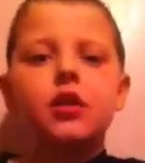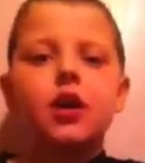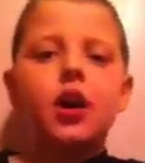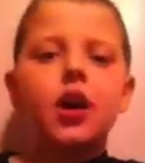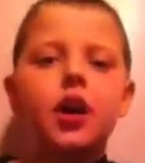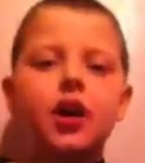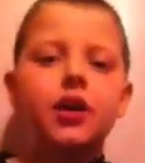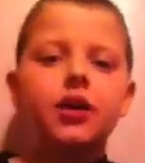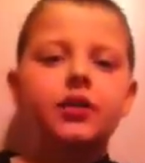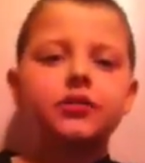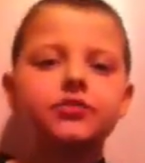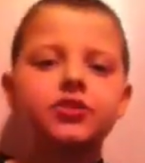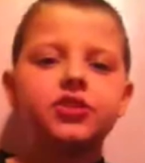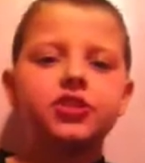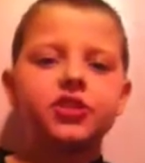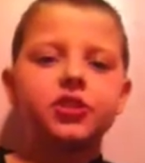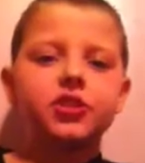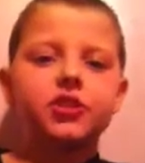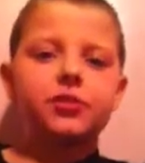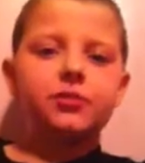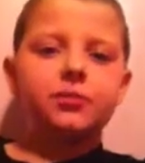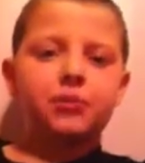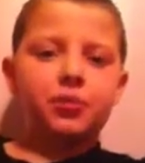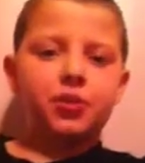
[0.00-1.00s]
I am
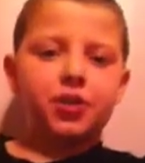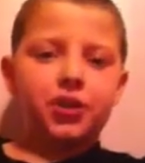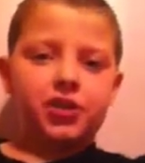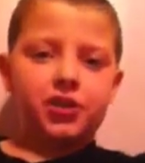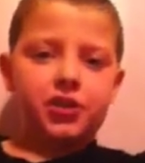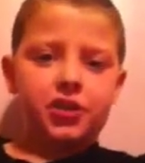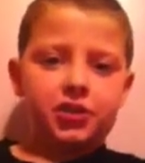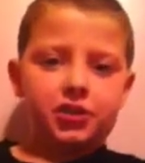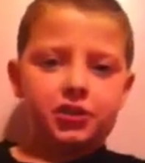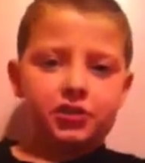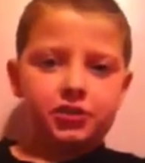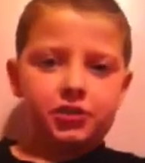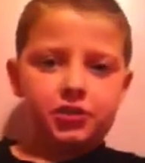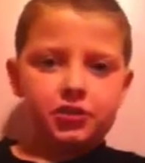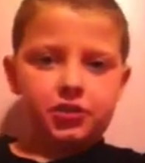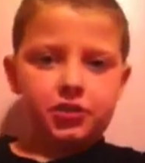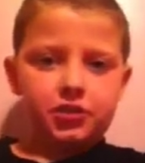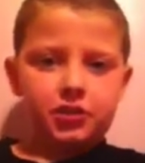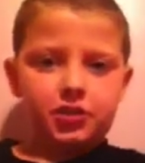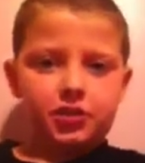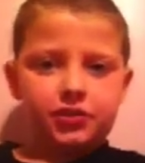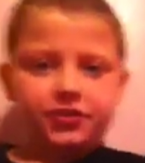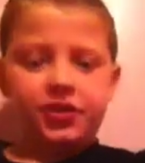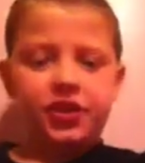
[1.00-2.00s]
celebrating
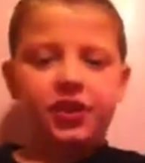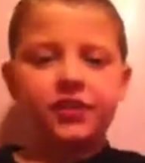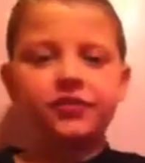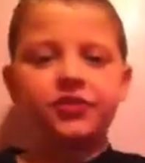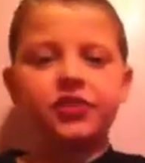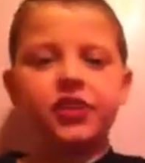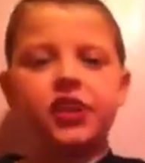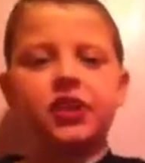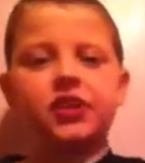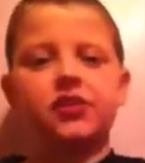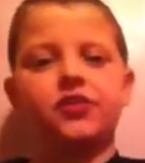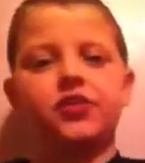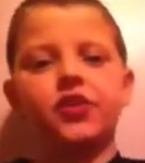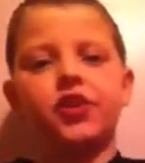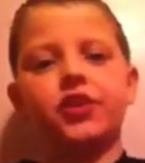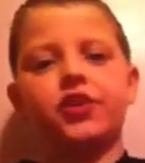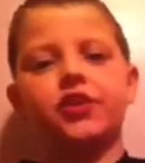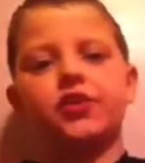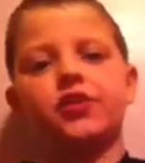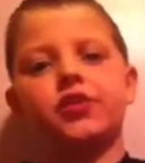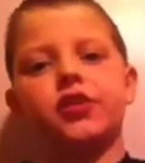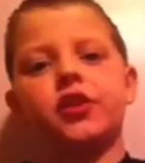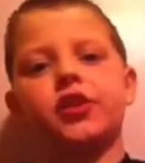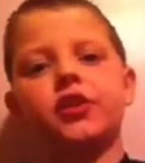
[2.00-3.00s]
the 10th
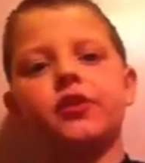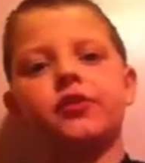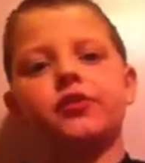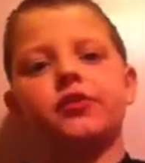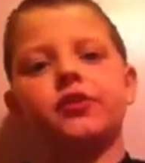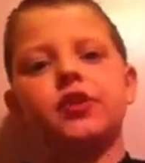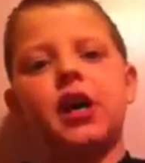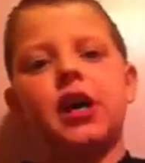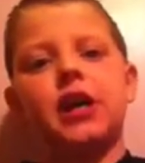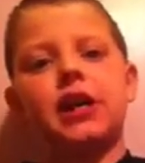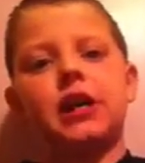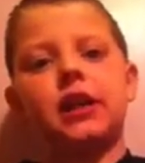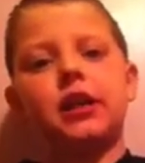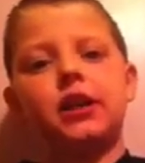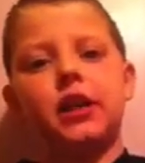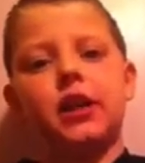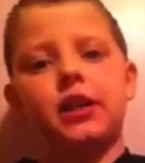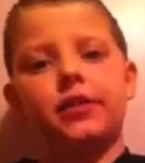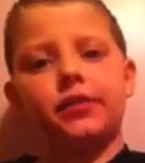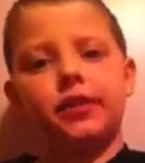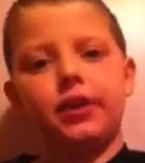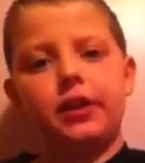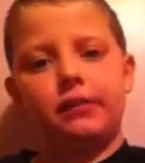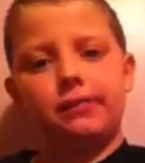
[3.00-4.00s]
anniversary of
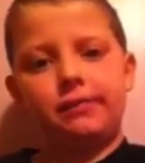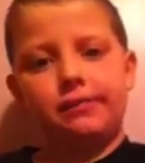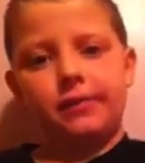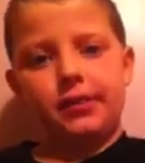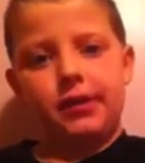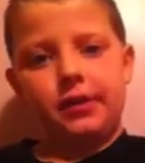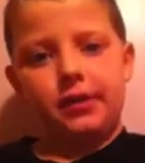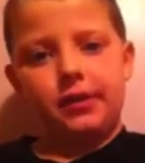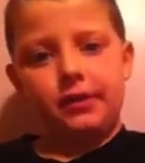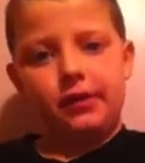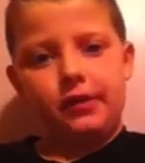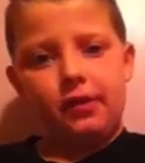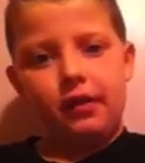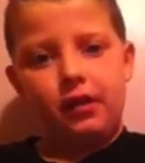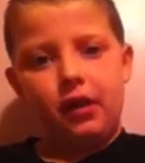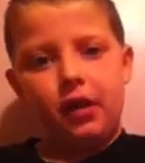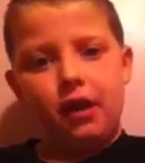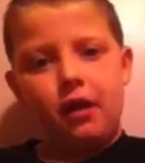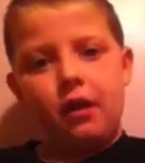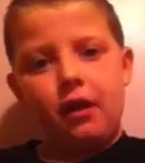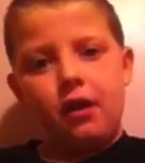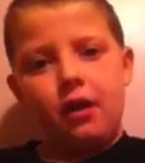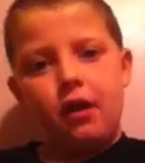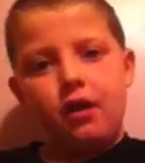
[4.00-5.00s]
9/11,
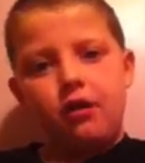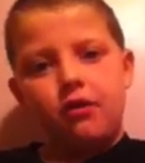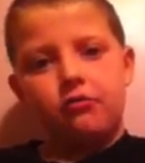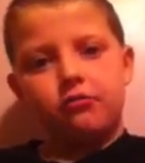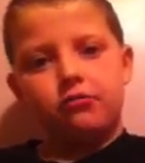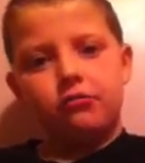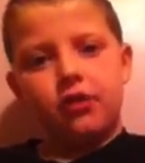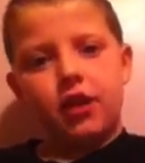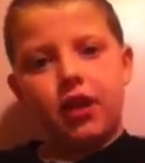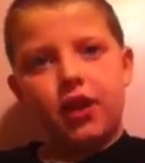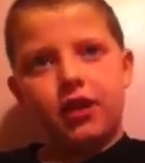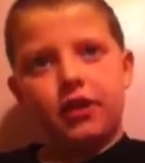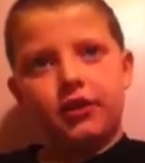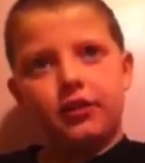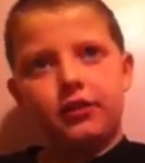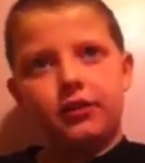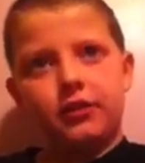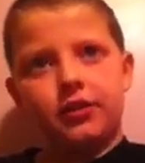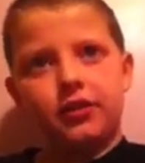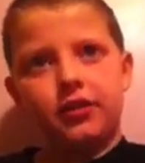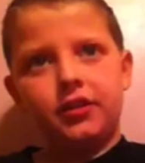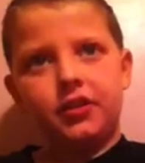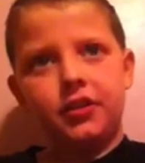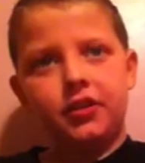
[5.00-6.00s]
when
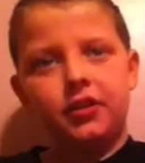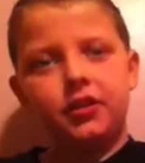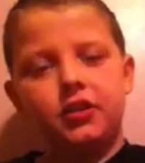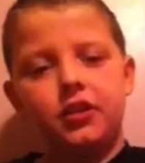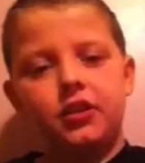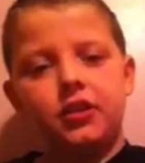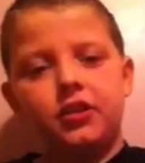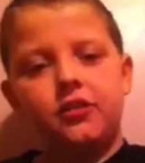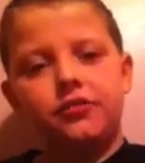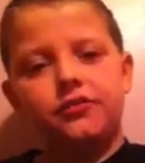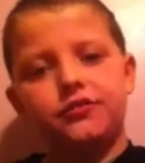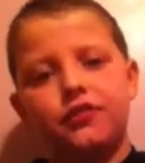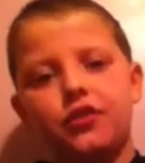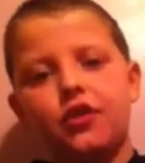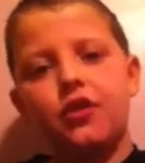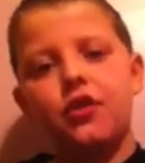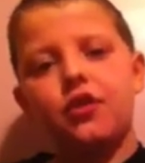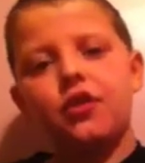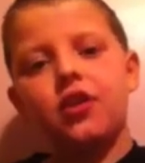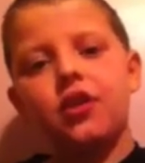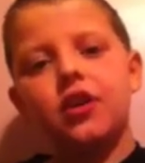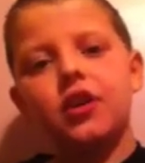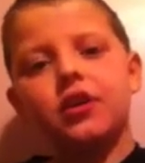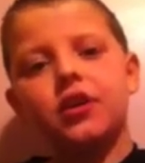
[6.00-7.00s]

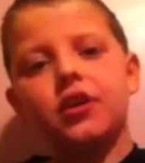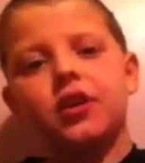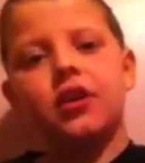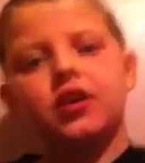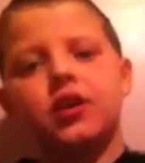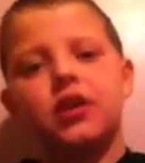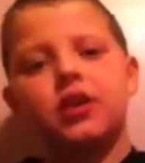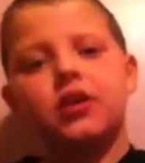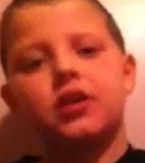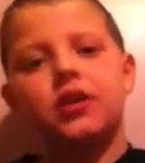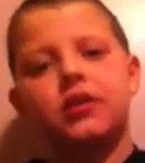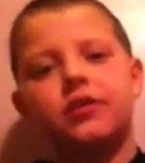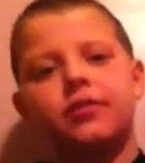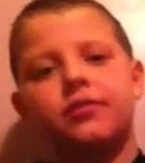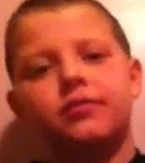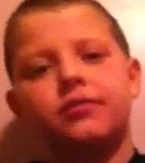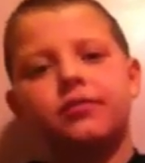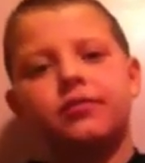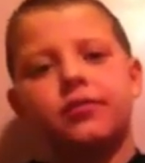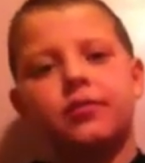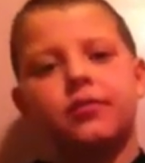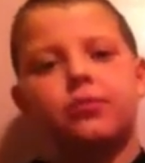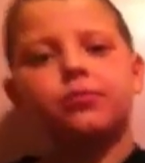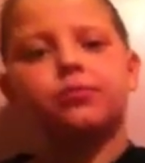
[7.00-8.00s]
4
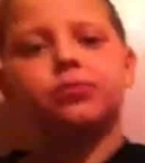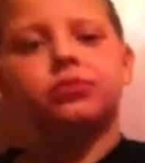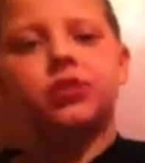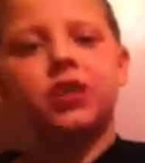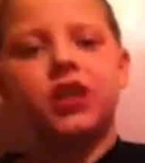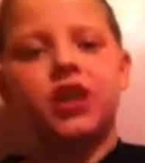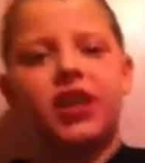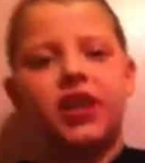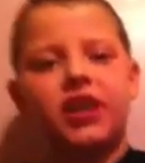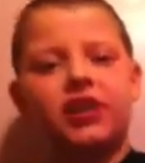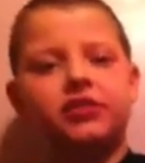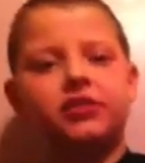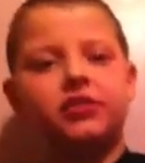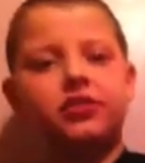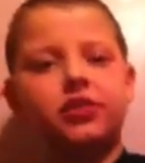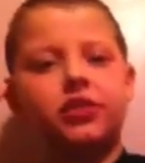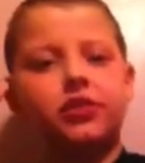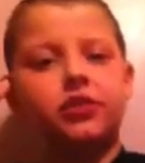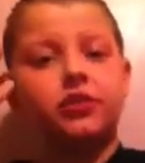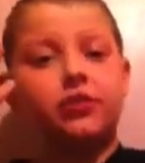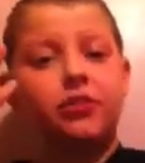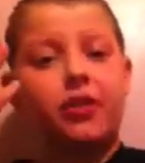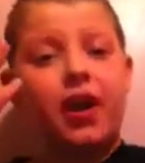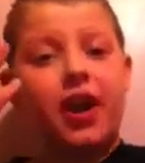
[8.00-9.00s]
planes
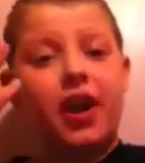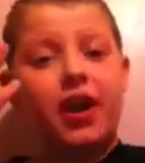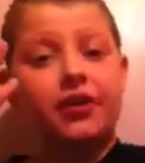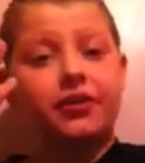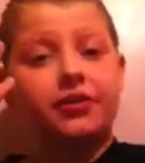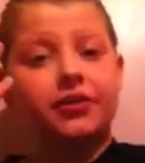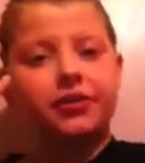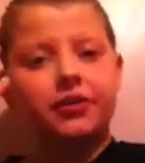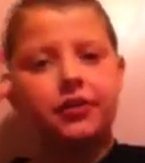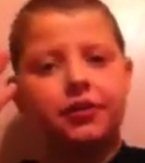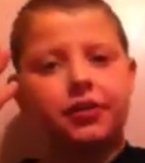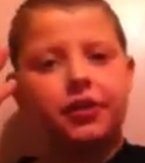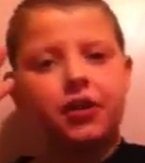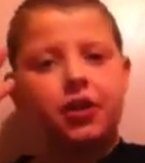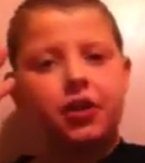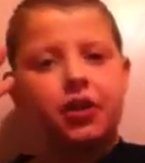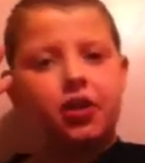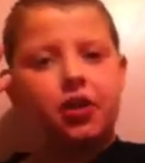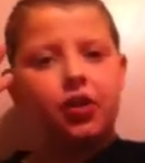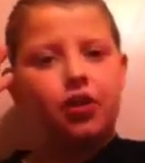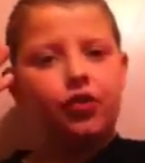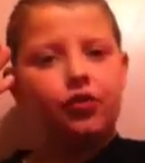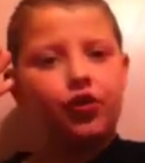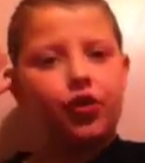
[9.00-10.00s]
crashed,
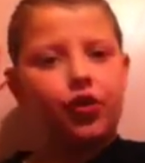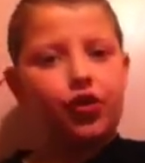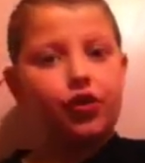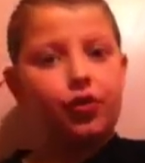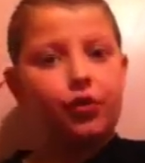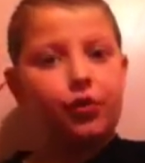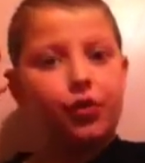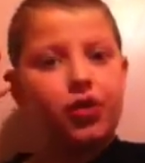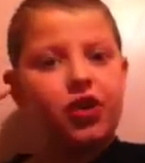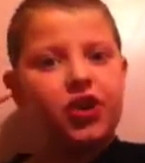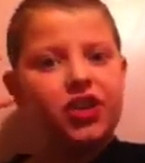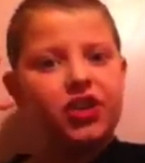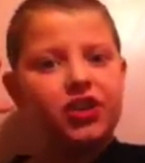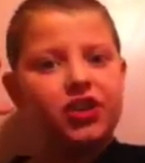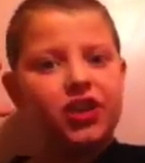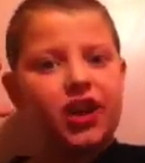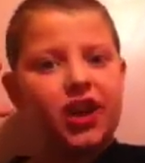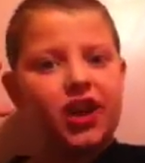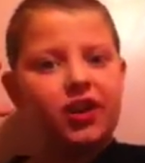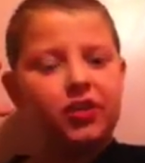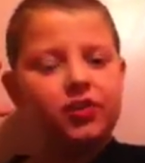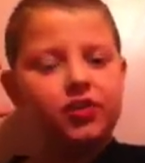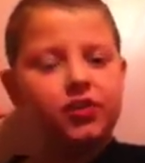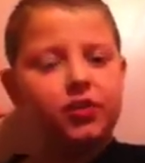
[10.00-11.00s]
over
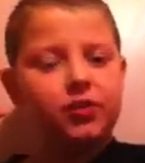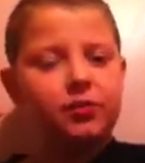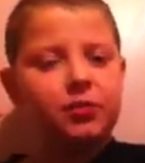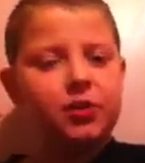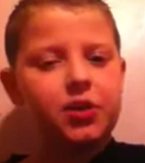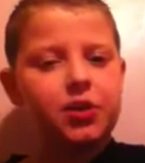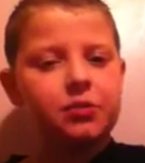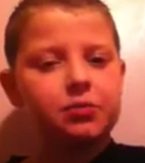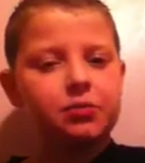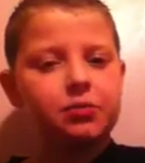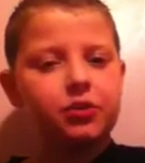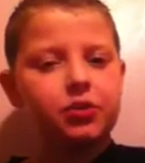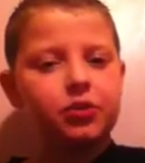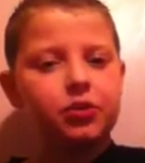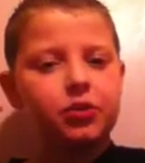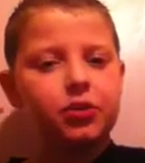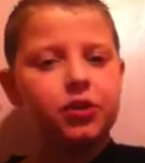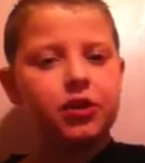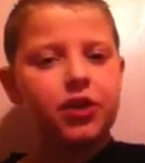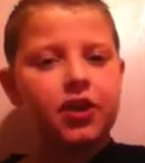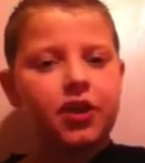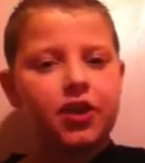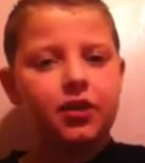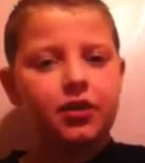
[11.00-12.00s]
3,000 people
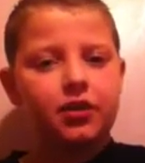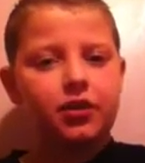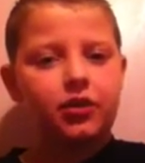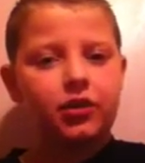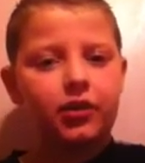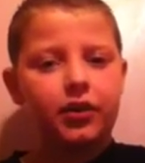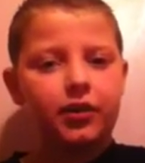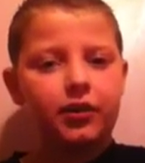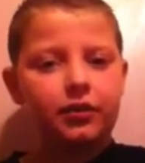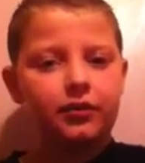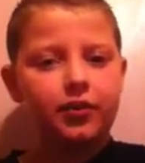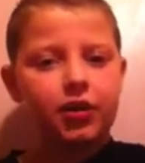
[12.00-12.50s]
killed.